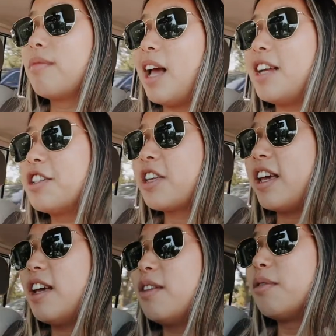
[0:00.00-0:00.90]
I just
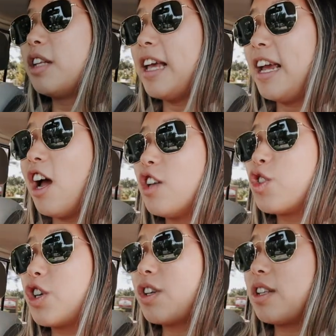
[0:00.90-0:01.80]
can't relate on
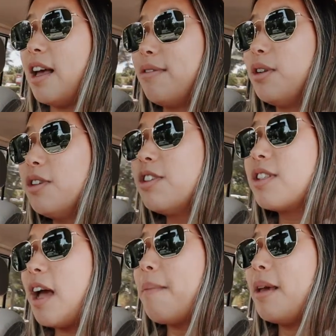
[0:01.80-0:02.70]
certain
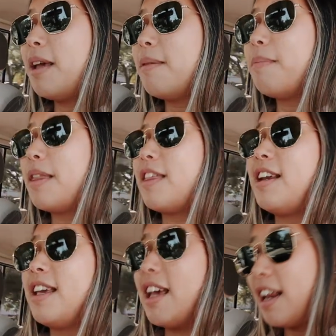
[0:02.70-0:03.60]
levels. I mean, but
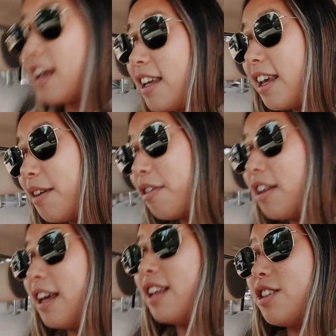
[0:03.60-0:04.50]
then again, I can't
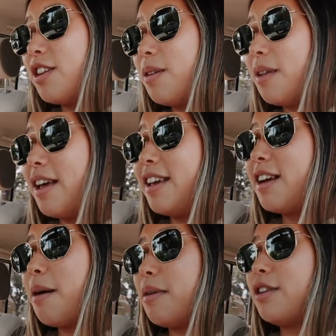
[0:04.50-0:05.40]
relate to like
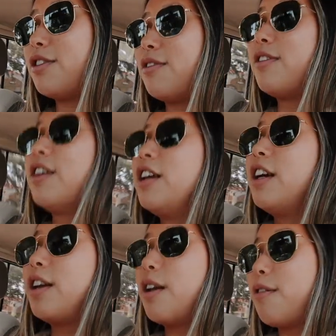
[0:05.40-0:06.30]
a bunch of,
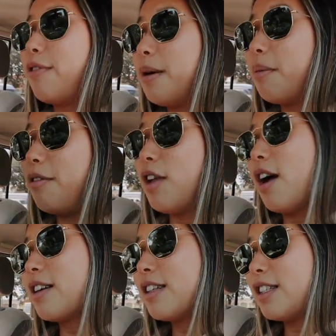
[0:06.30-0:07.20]
you know, family
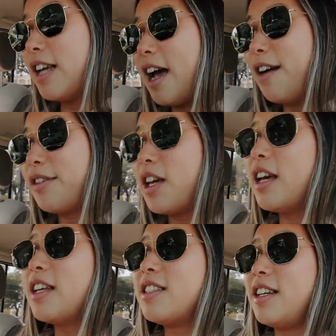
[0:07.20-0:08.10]
vloggers that have
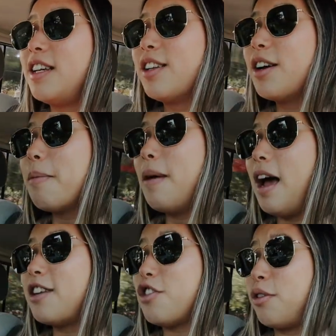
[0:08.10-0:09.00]
kids either, but
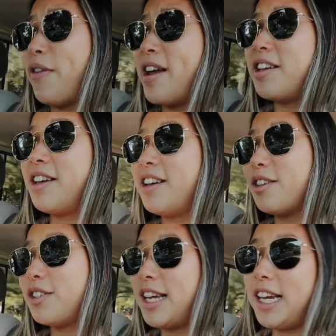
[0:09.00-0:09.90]
I just find it
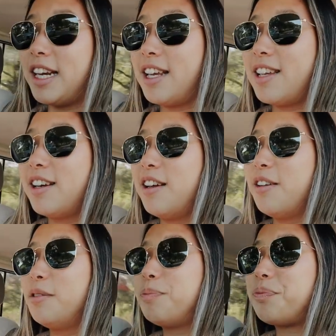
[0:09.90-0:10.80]
entertaining, you
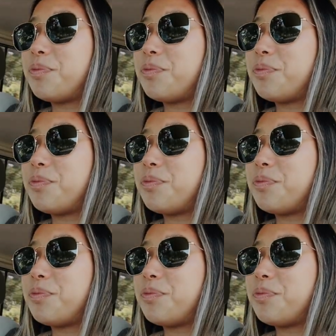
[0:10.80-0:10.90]
know.